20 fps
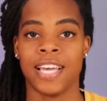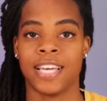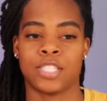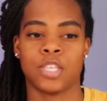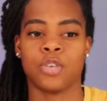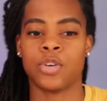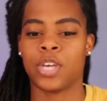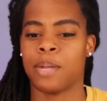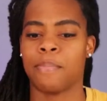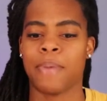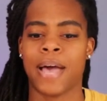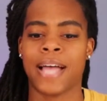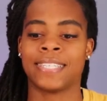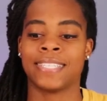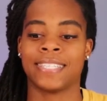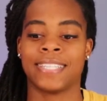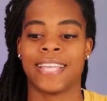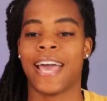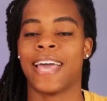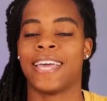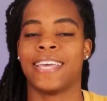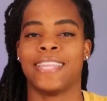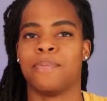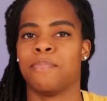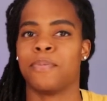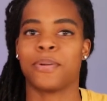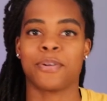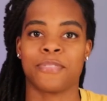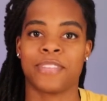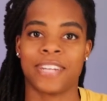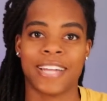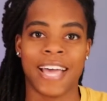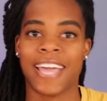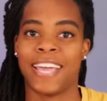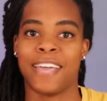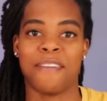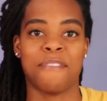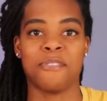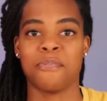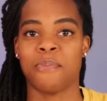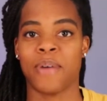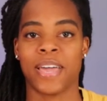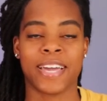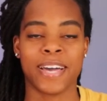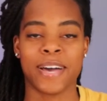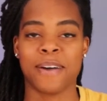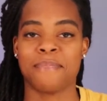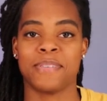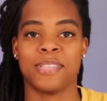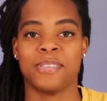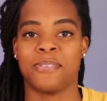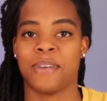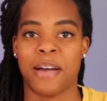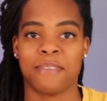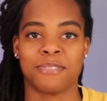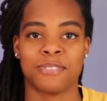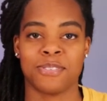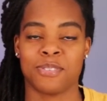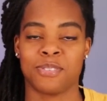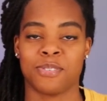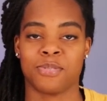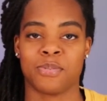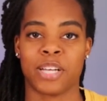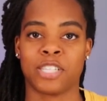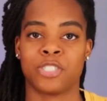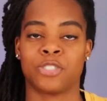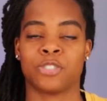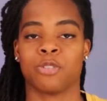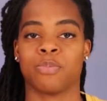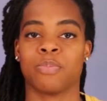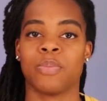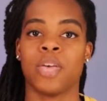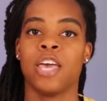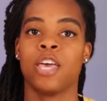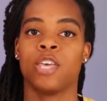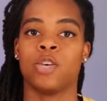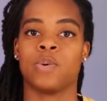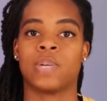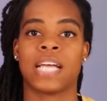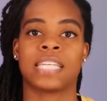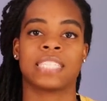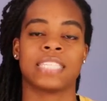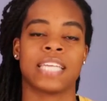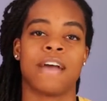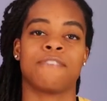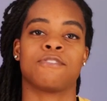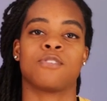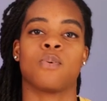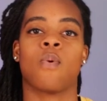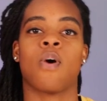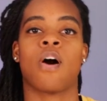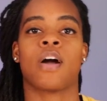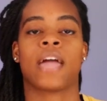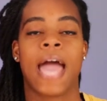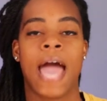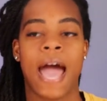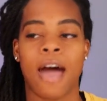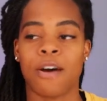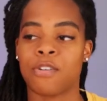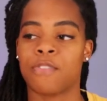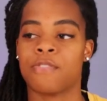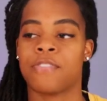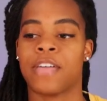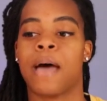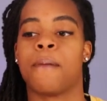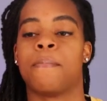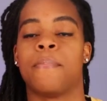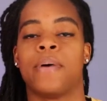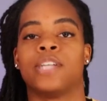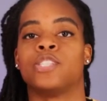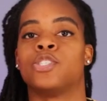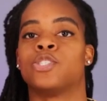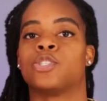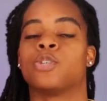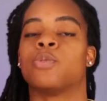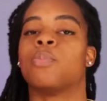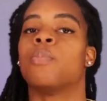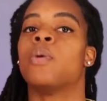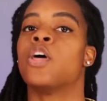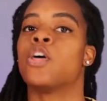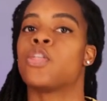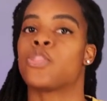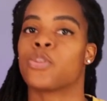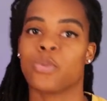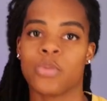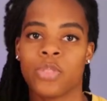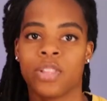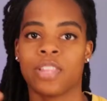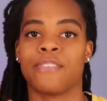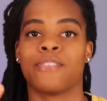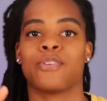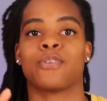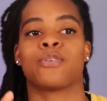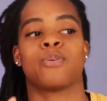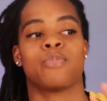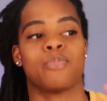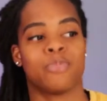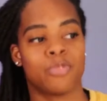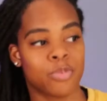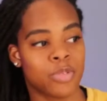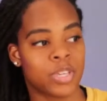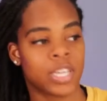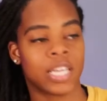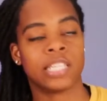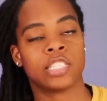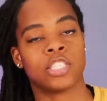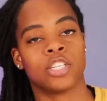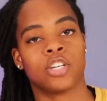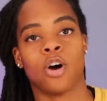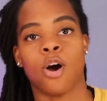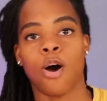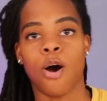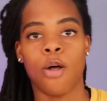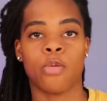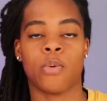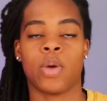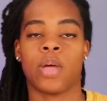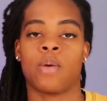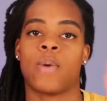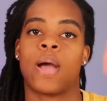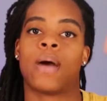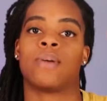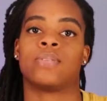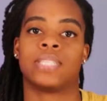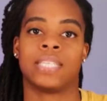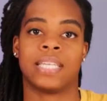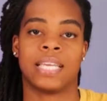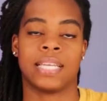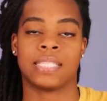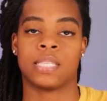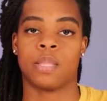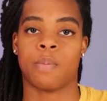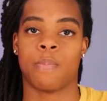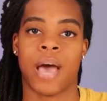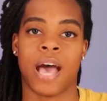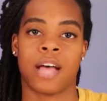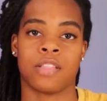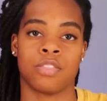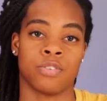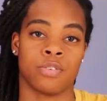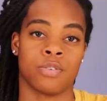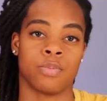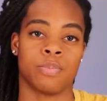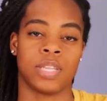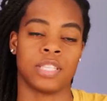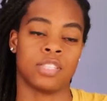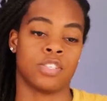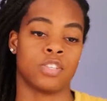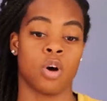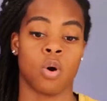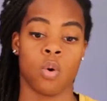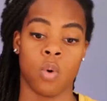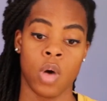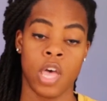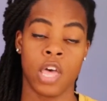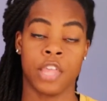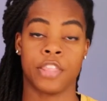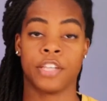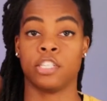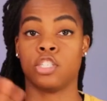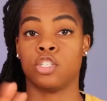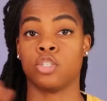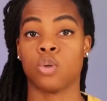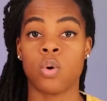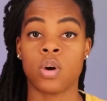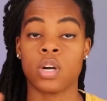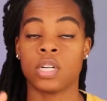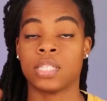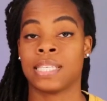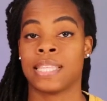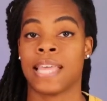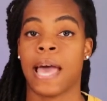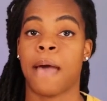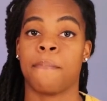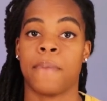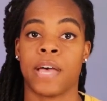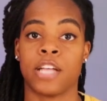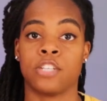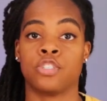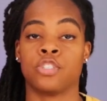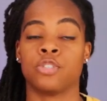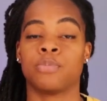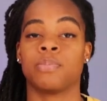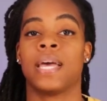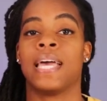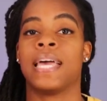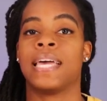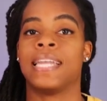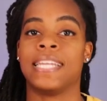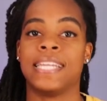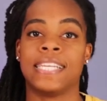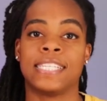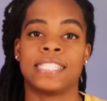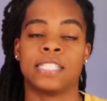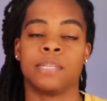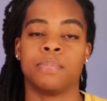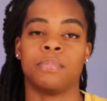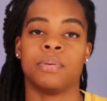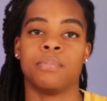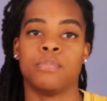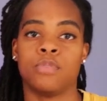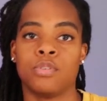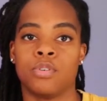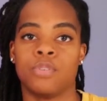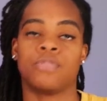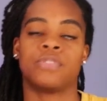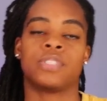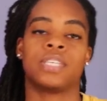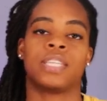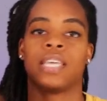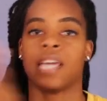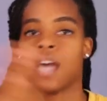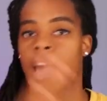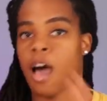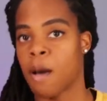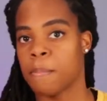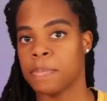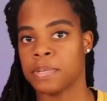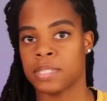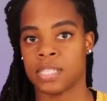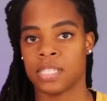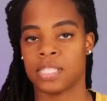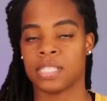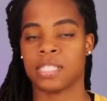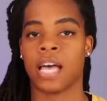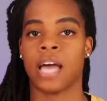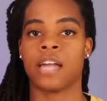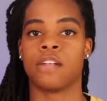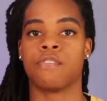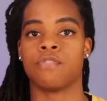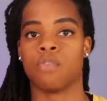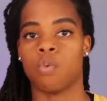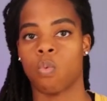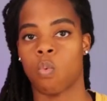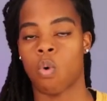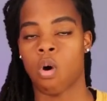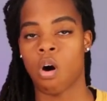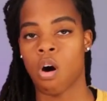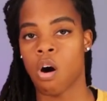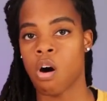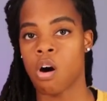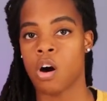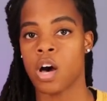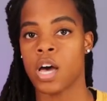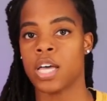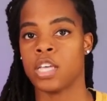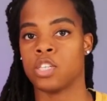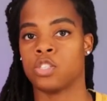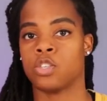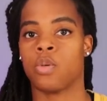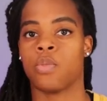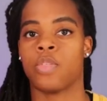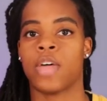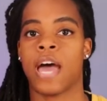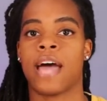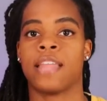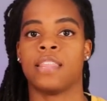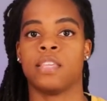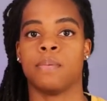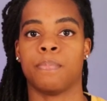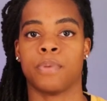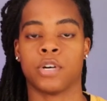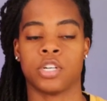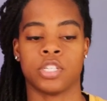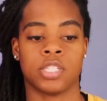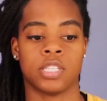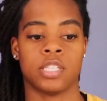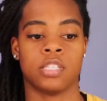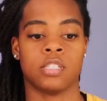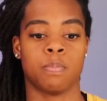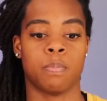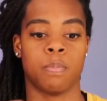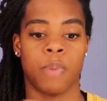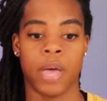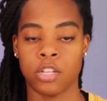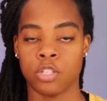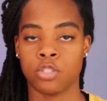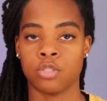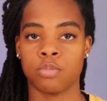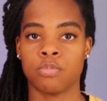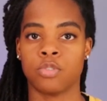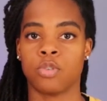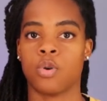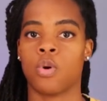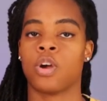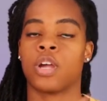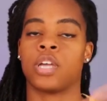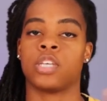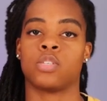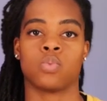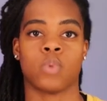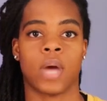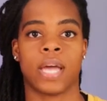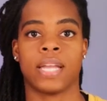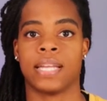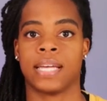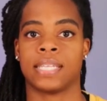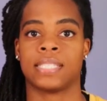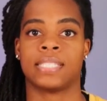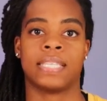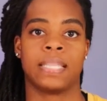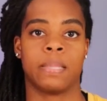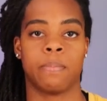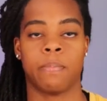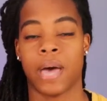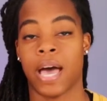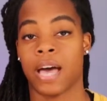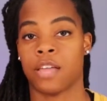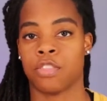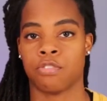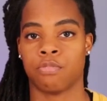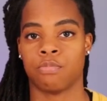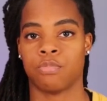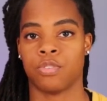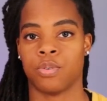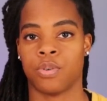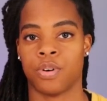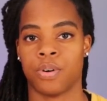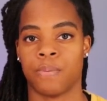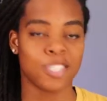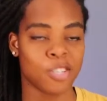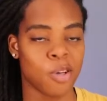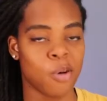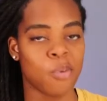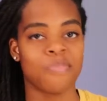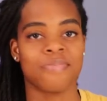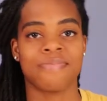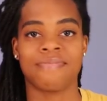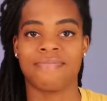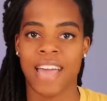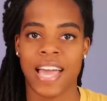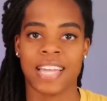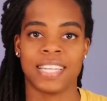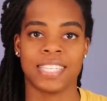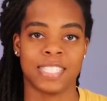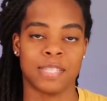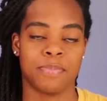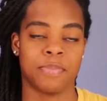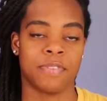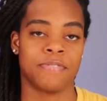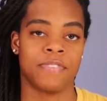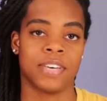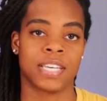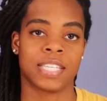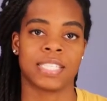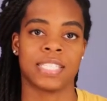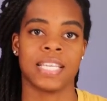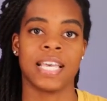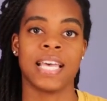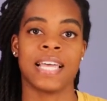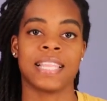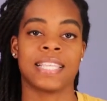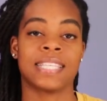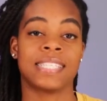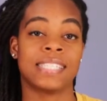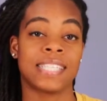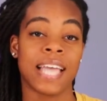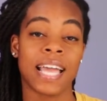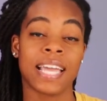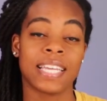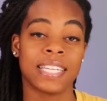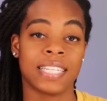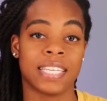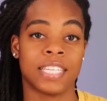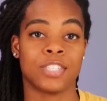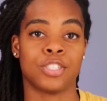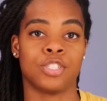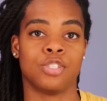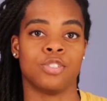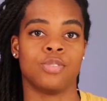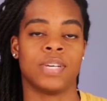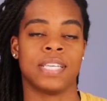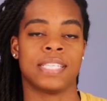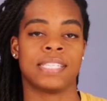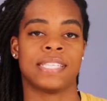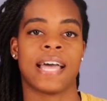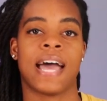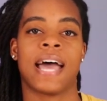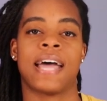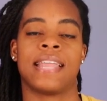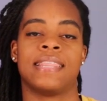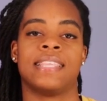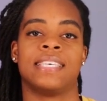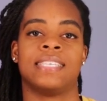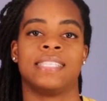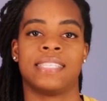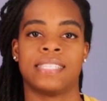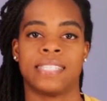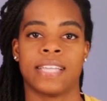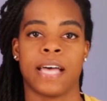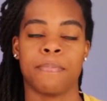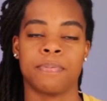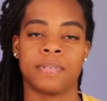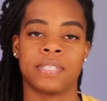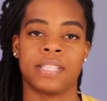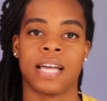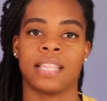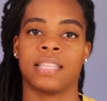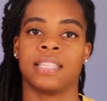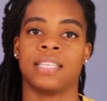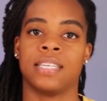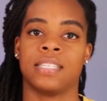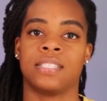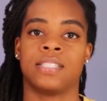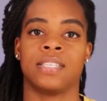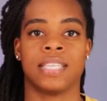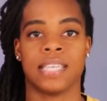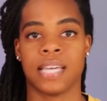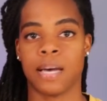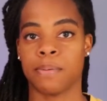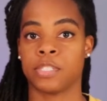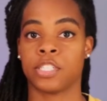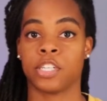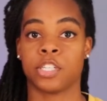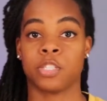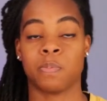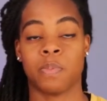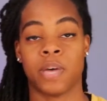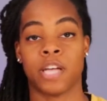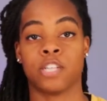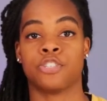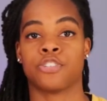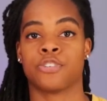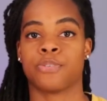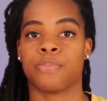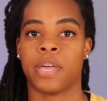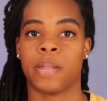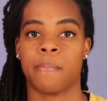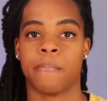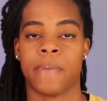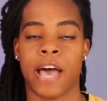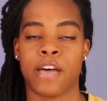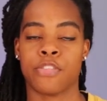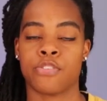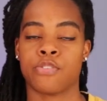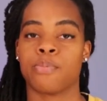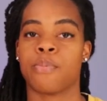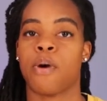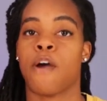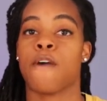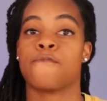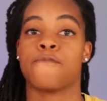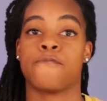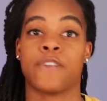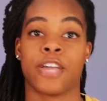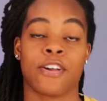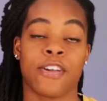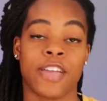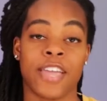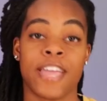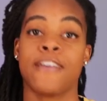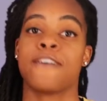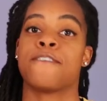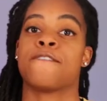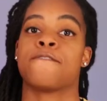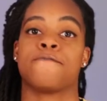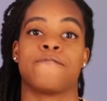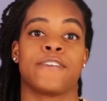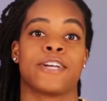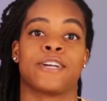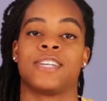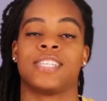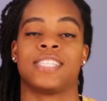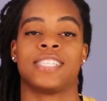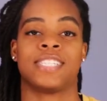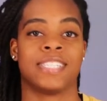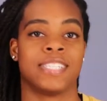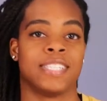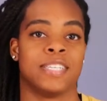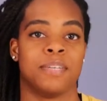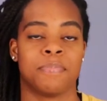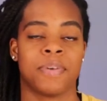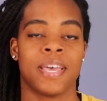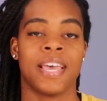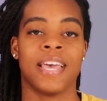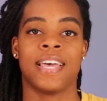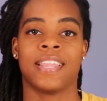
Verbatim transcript: And so you can imagine that in the middle of the night, if you wake up and you have to use the restroom, you would actually have to walk out of that bedroom, through the living room, through the kitchen, all the way around to get to the bathroom. And so the door to that bedroom needs to be moved to the opposite side of the wall so that the person's bedroom door is right next to the bathroom door. So that needs to be fixed. The second issue is that the steps that lead to the upstairs bedroom and bathroom are very, very steep.